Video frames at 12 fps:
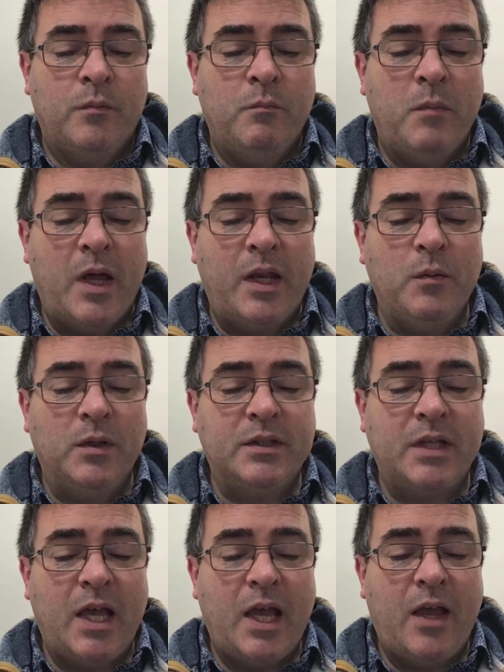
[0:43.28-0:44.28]
Many will
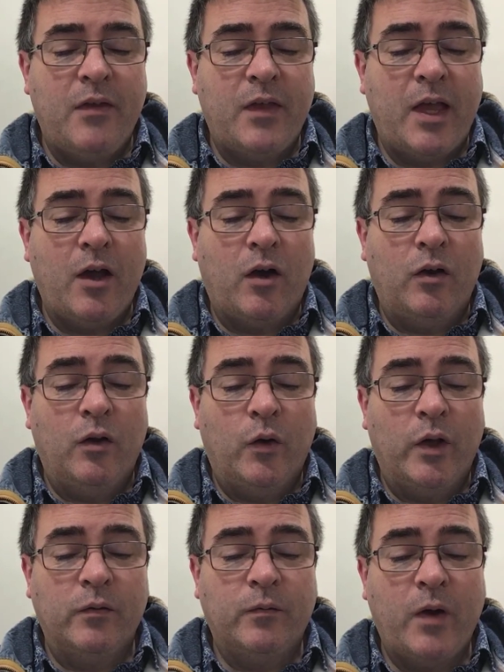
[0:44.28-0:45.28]
say they are
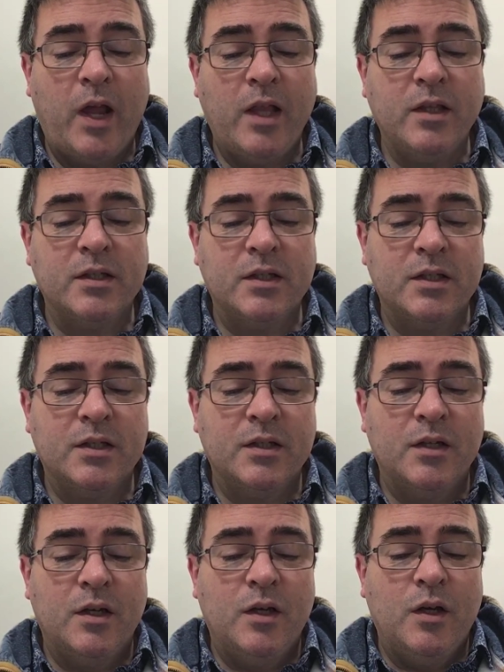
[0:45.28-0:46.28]
loyal friends,
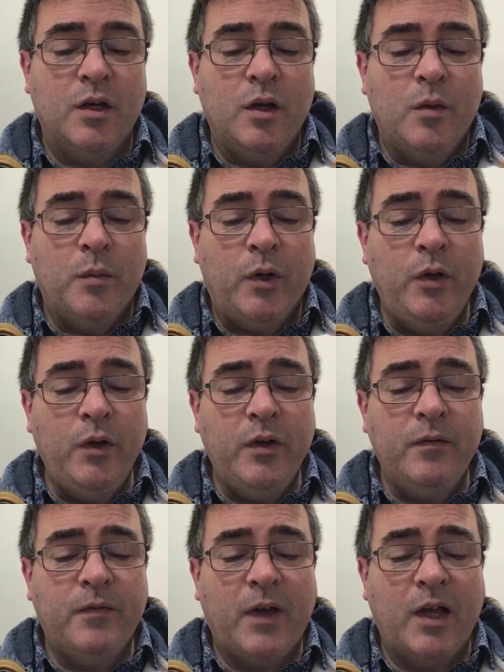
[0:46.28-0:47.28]
but who can
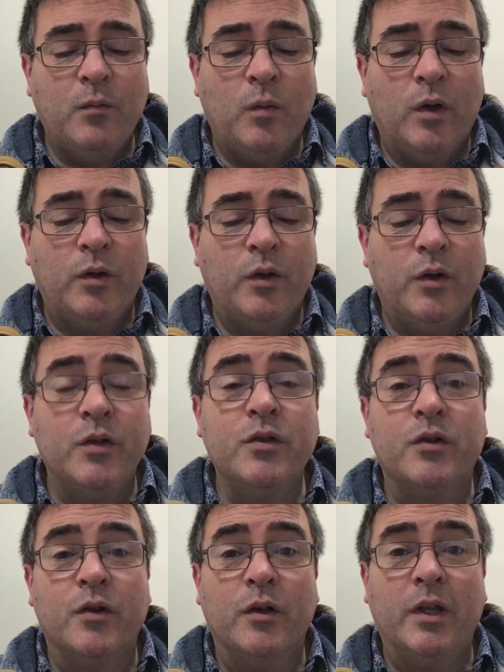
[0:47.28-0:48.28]
find one who is
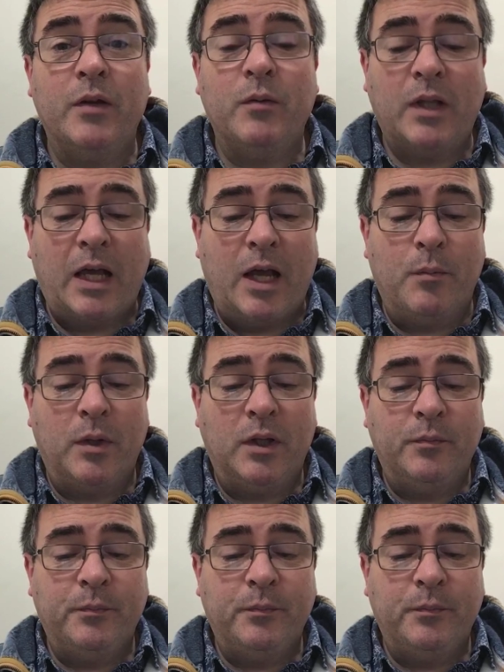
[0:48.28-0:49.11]
truly reliable?